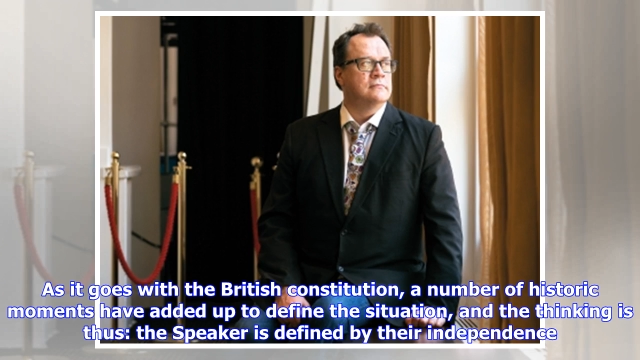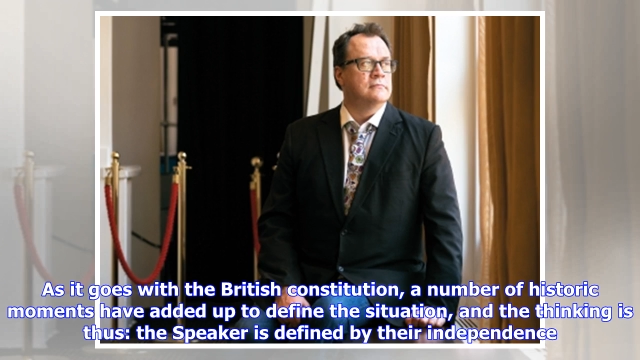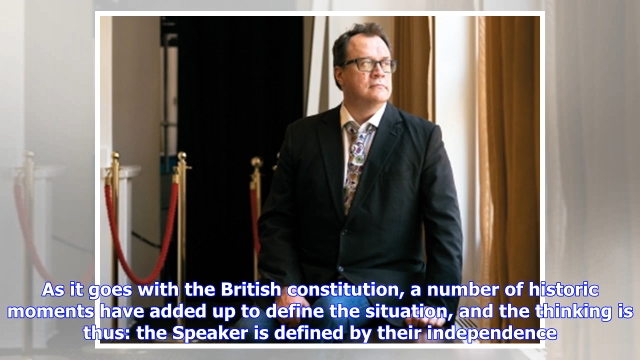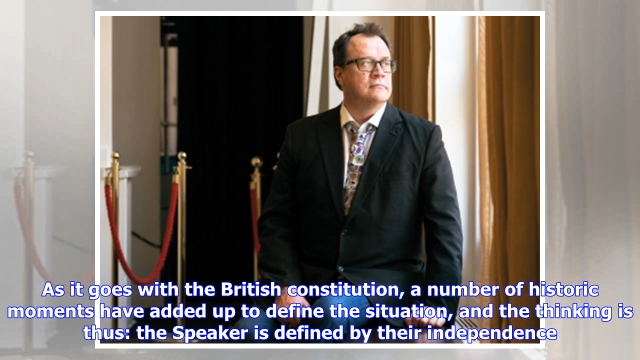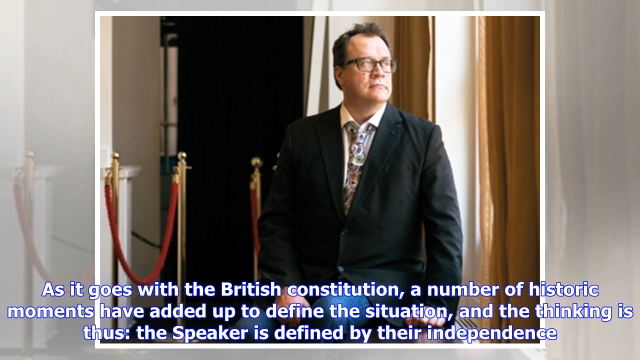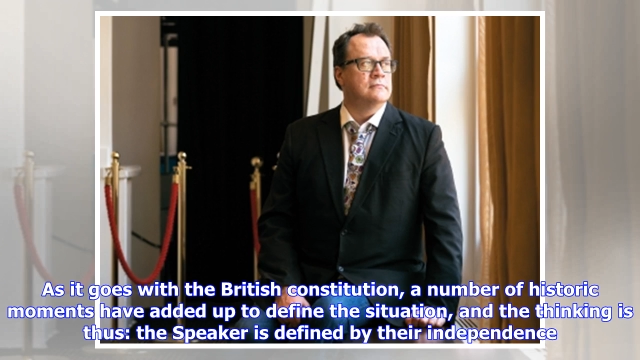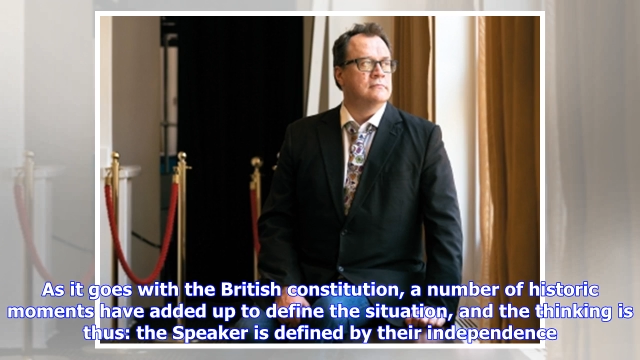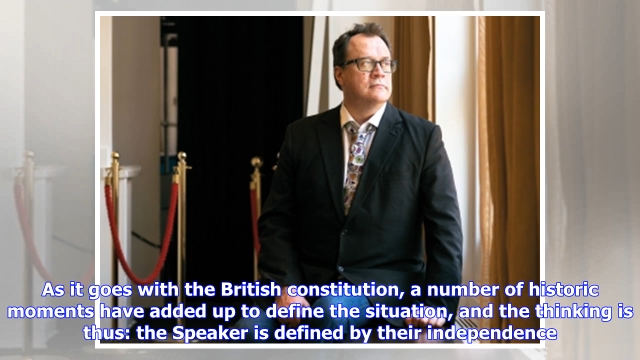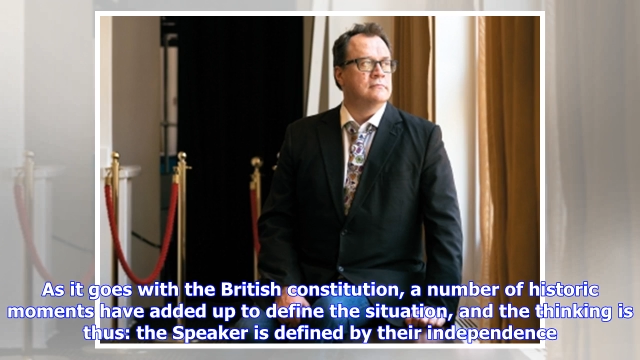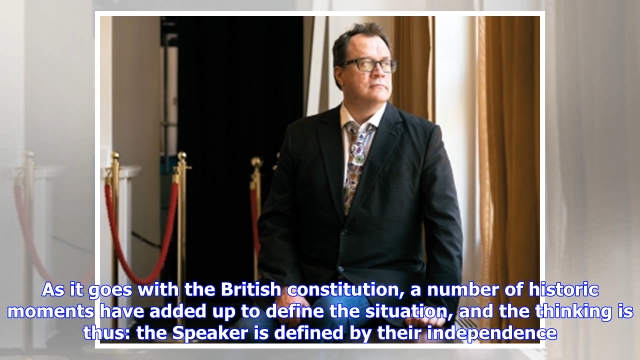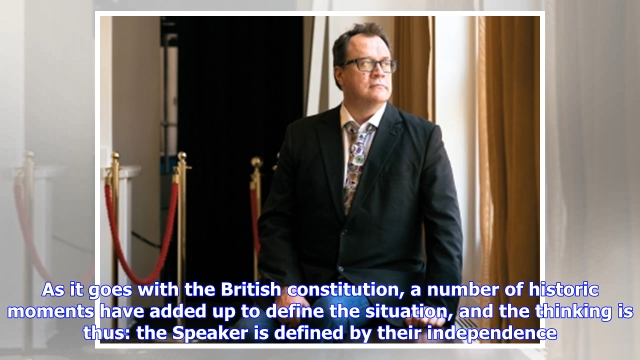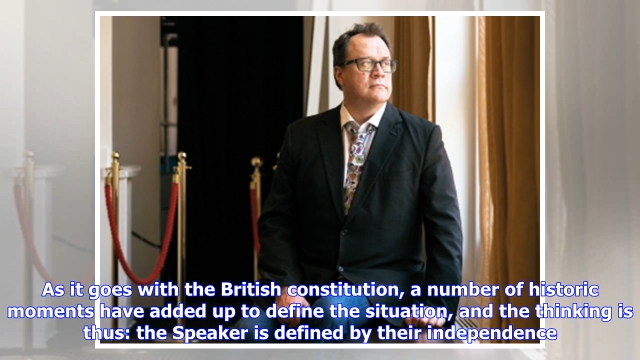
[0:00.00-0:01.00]

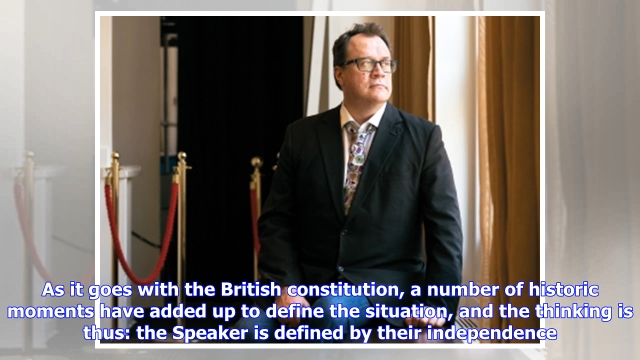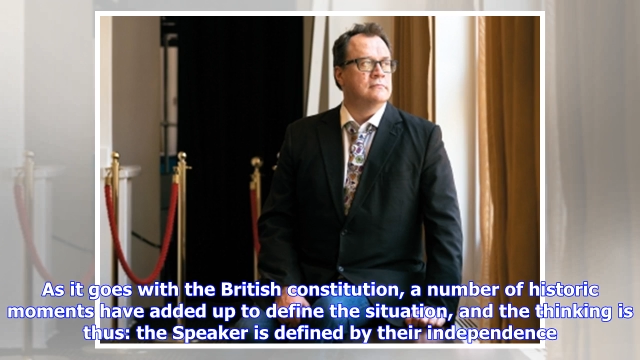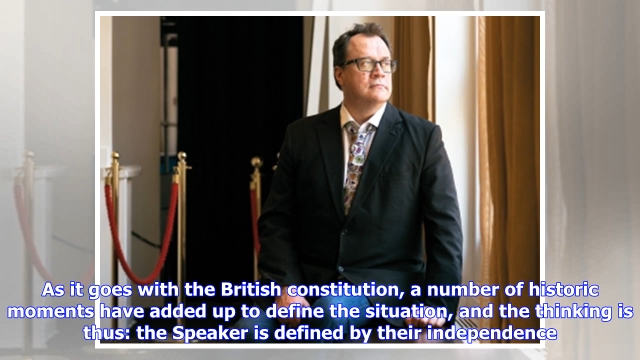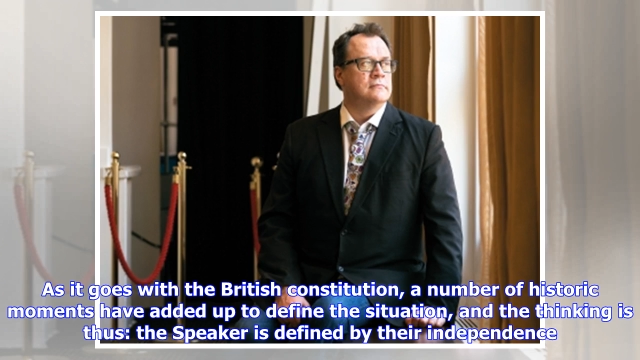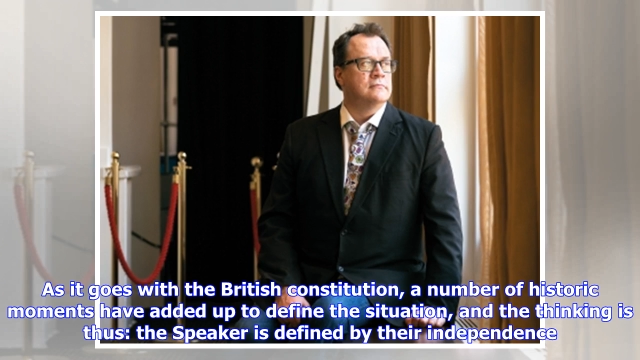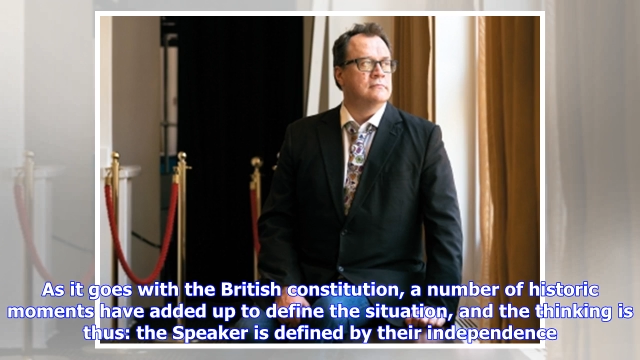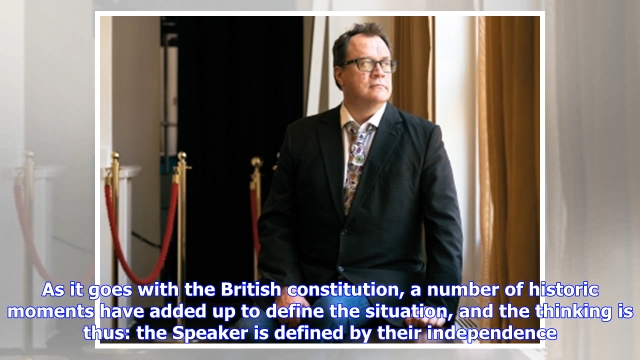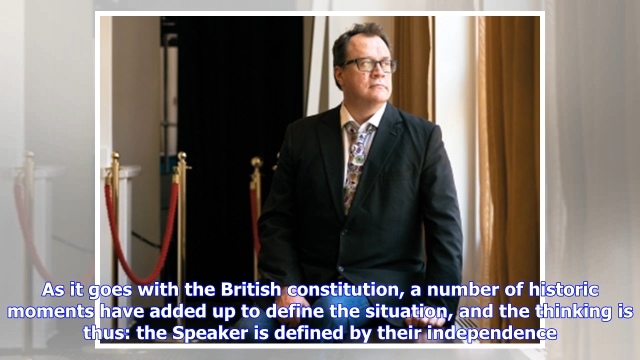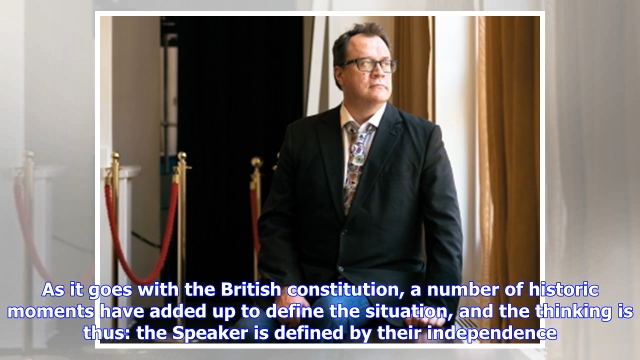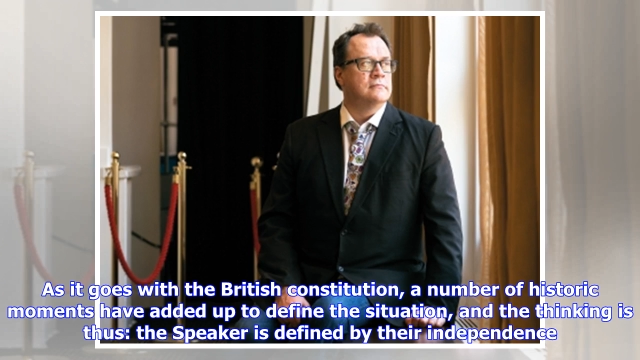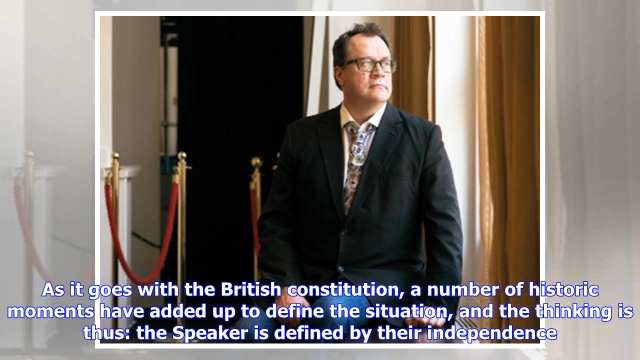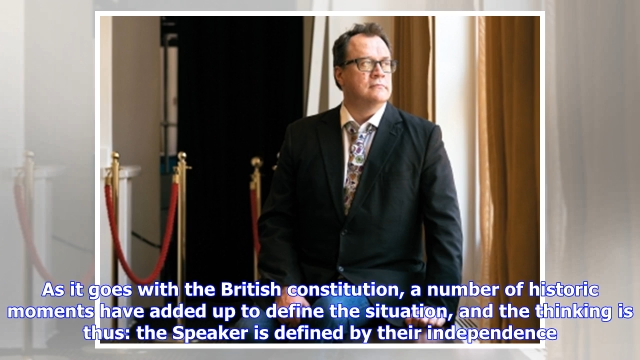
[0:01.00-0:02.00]

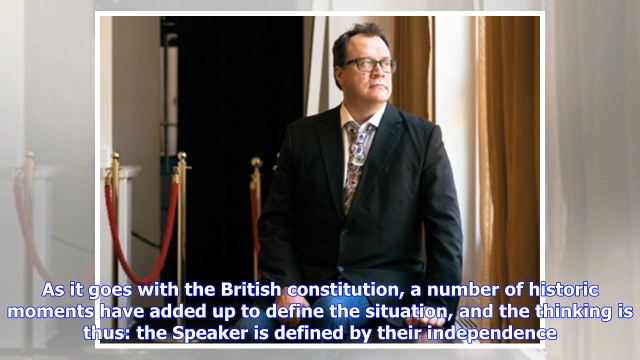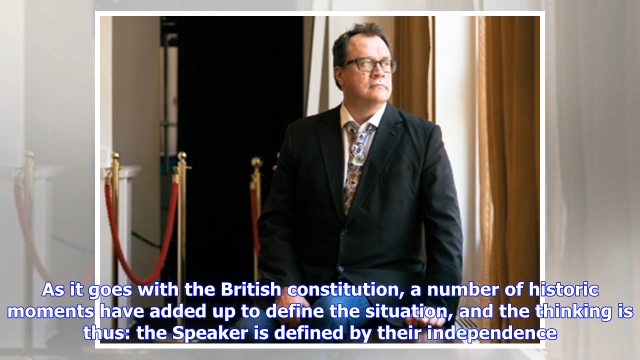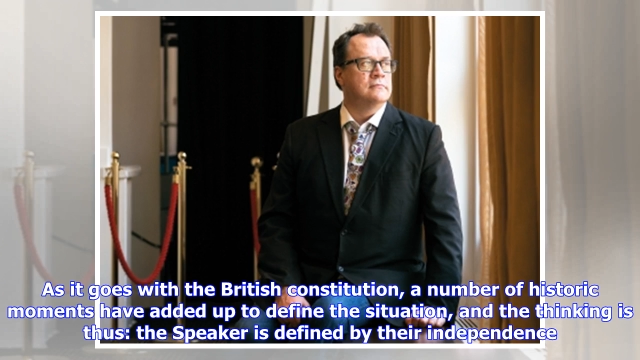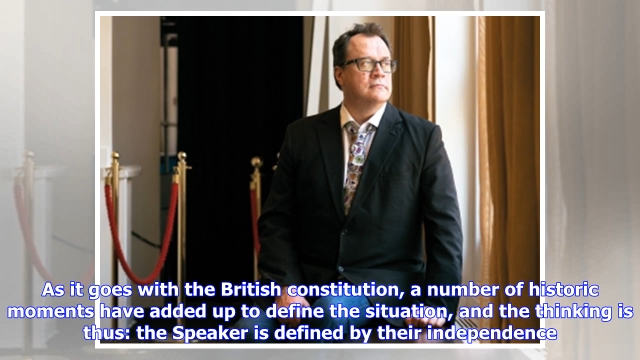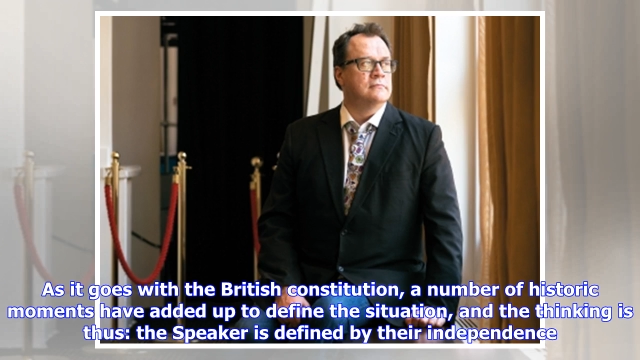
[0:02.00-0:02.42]
(silence)